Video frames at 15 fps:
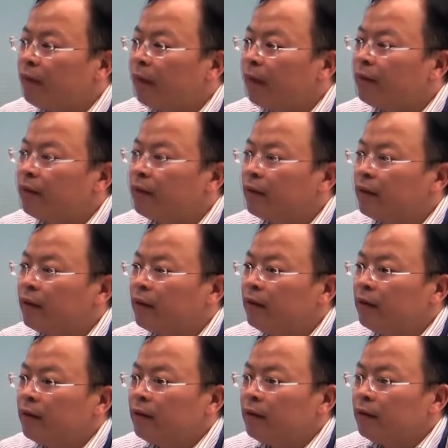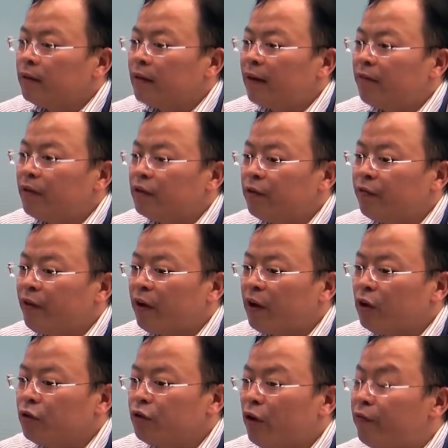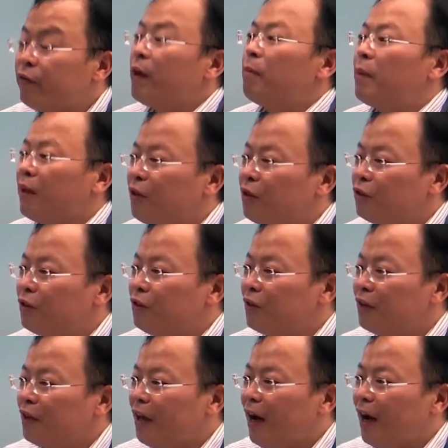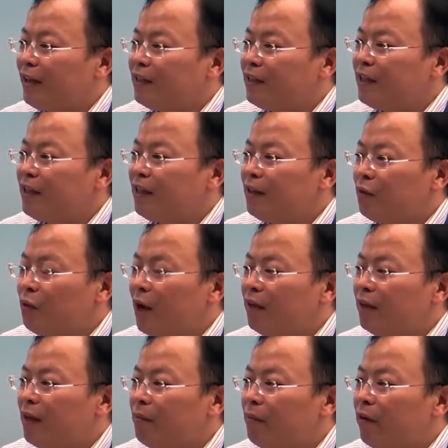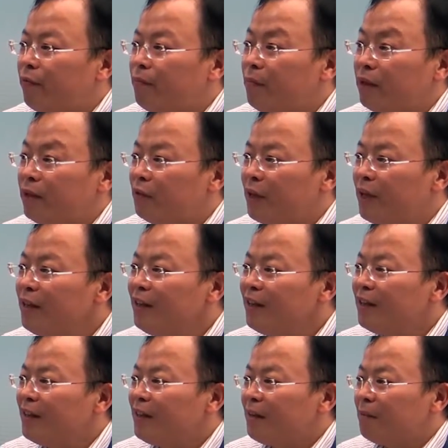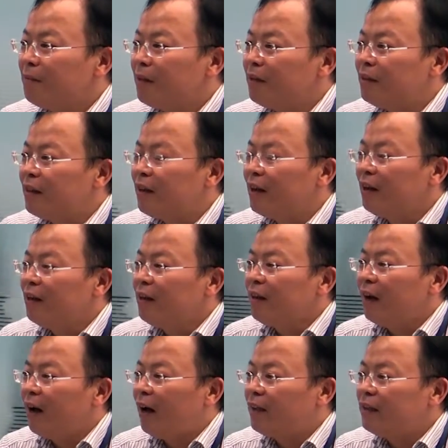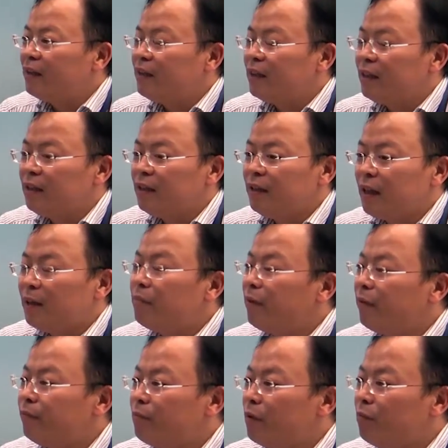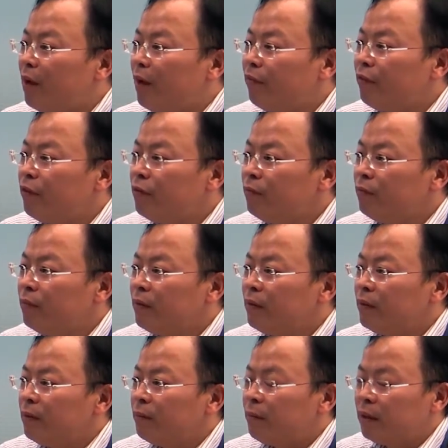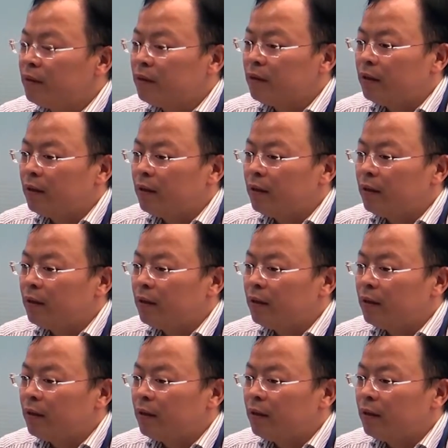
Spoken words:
And the diversification of the application, I see quite a number of metering, but I see number of mobile phone, but